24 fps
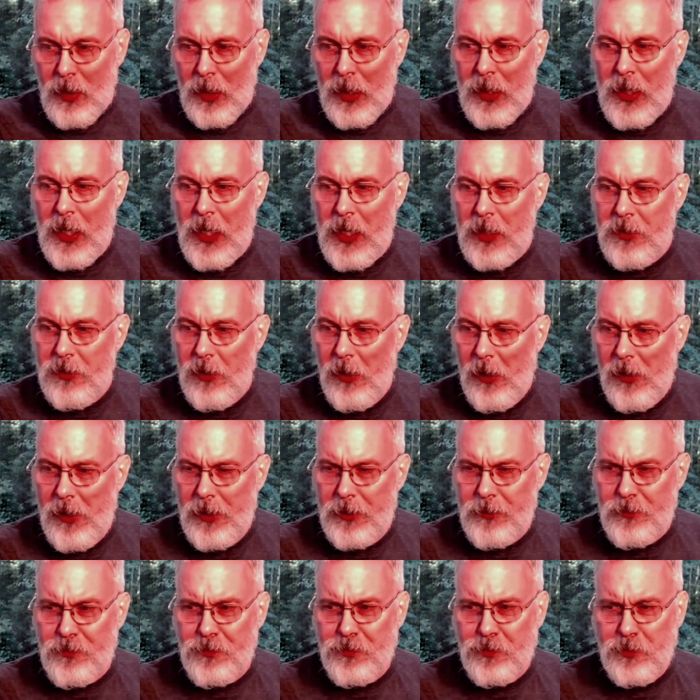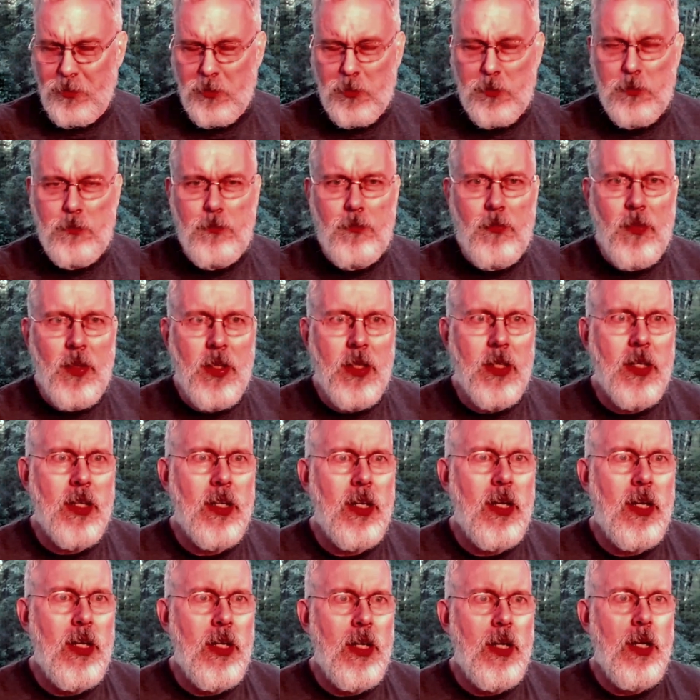And
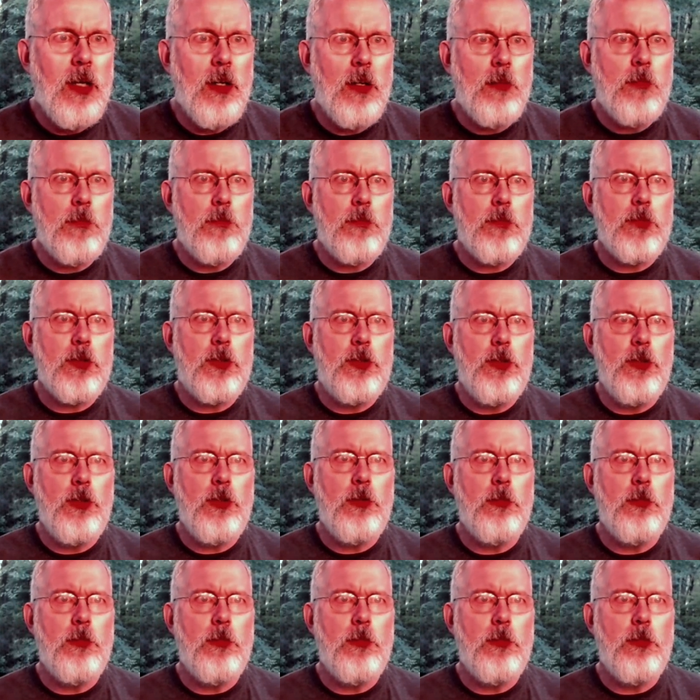due